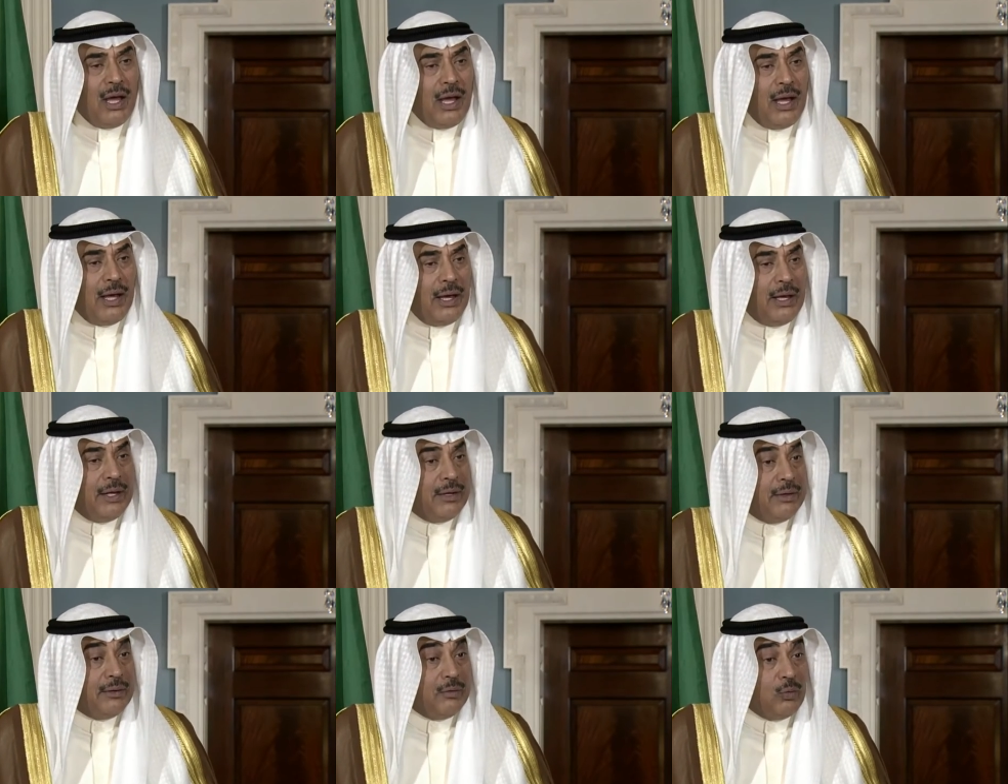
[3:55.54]

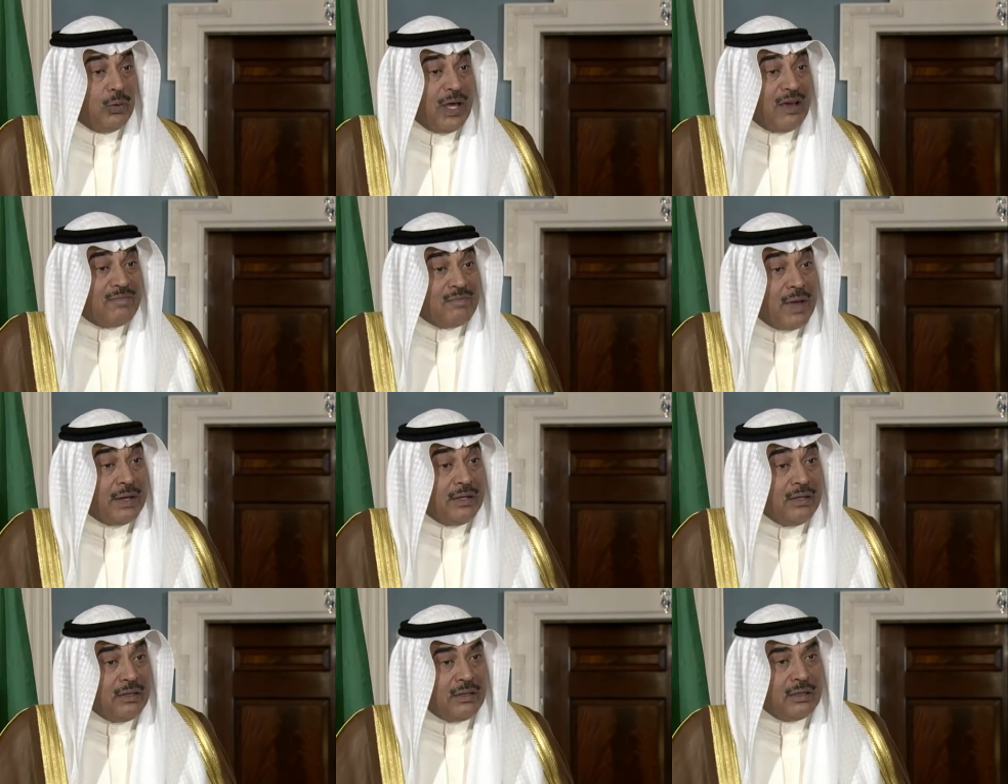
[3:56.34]
And we have
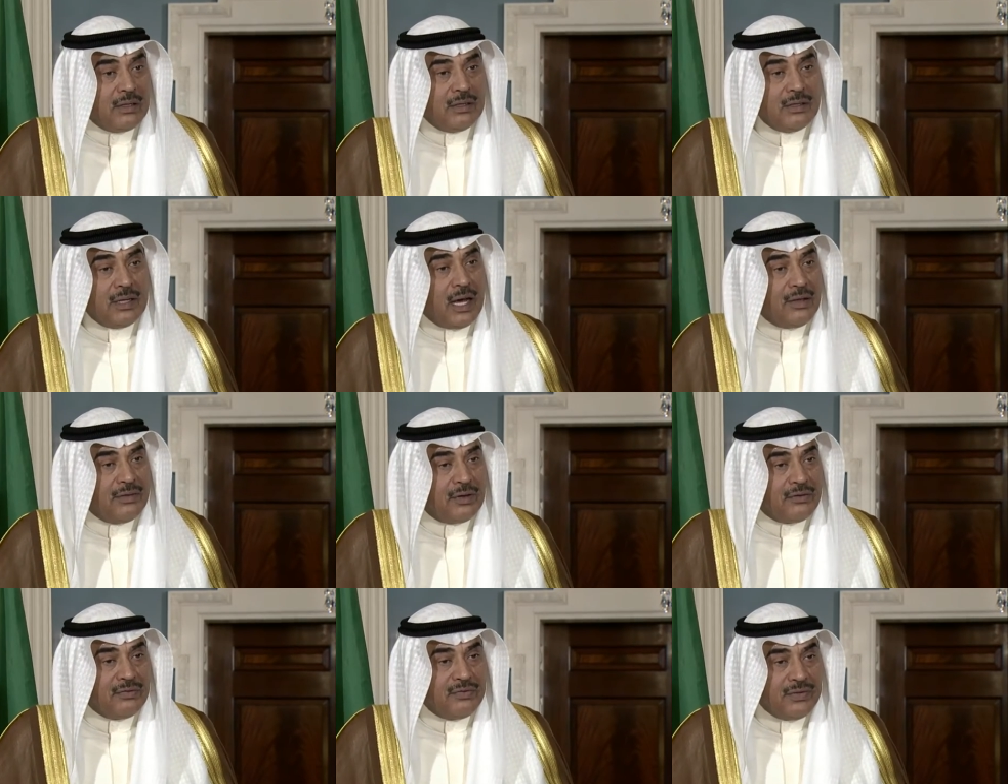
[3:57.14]
many
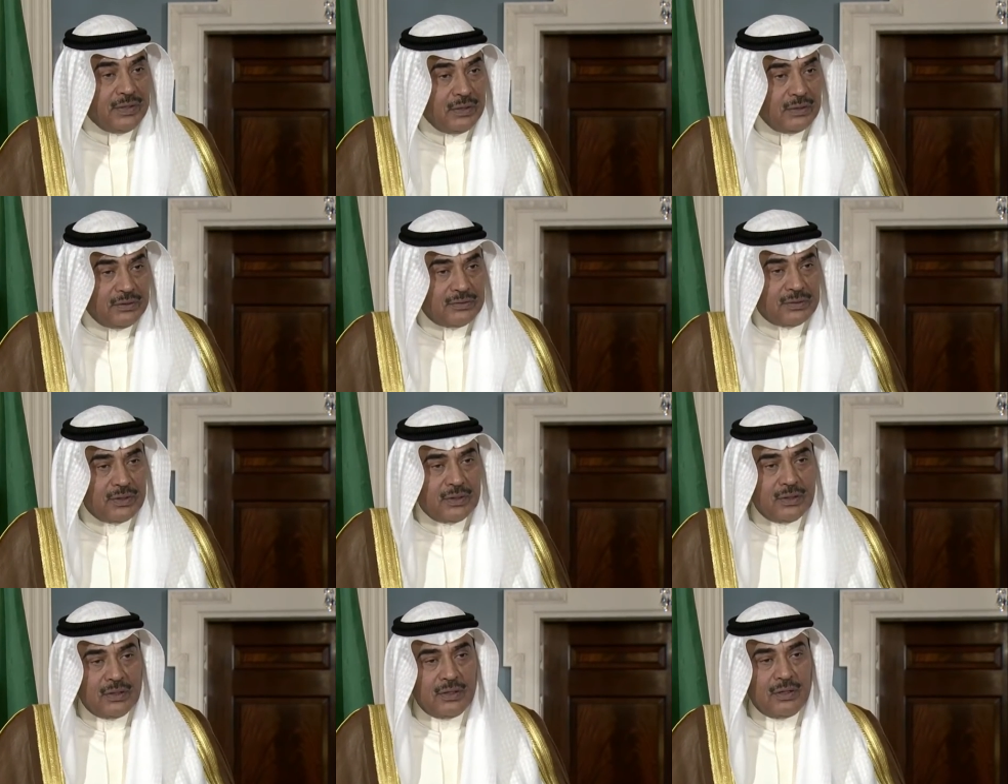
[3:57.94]
other fields.
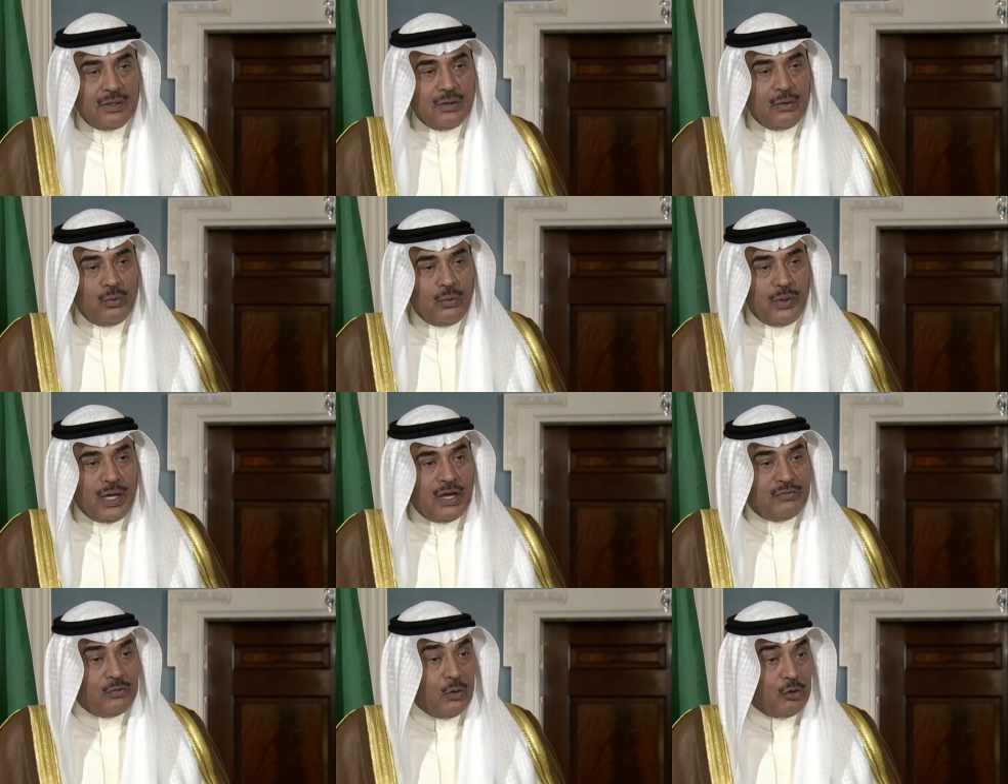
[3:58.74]
We
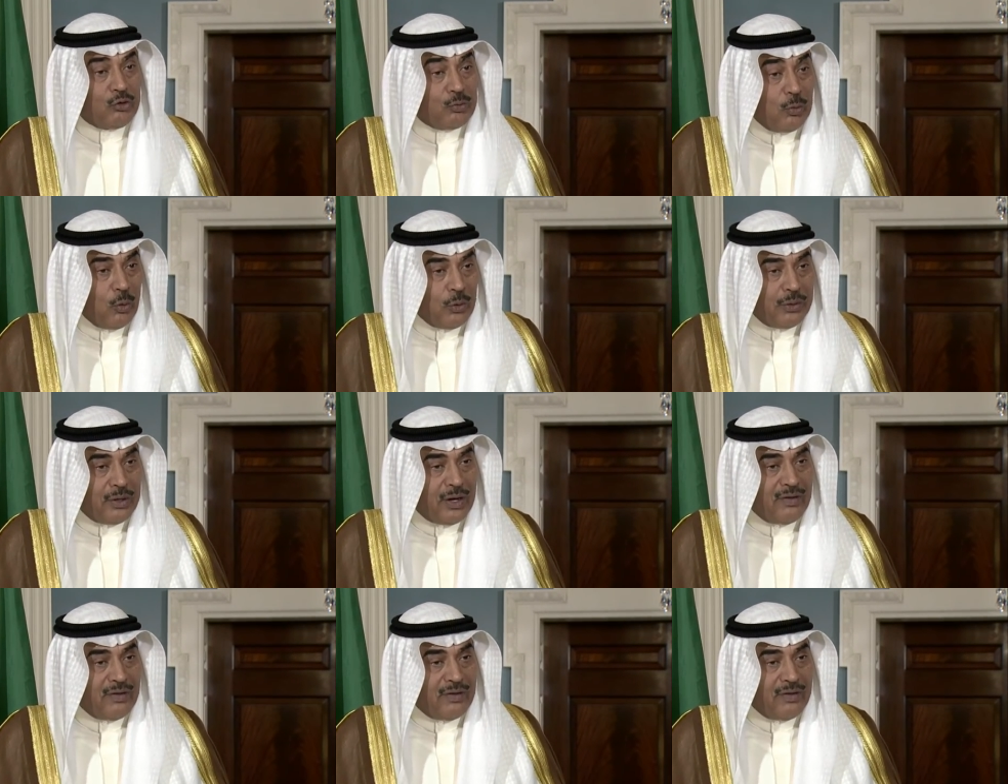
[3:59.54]
have to explore